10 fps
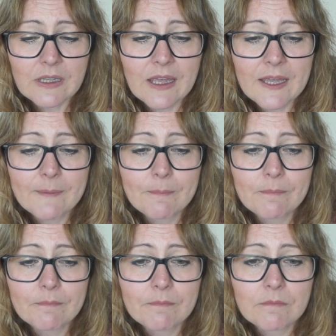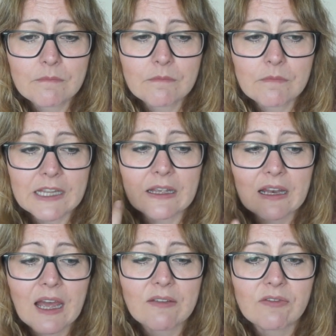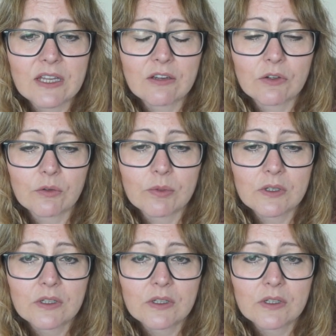Um, like a live knit group.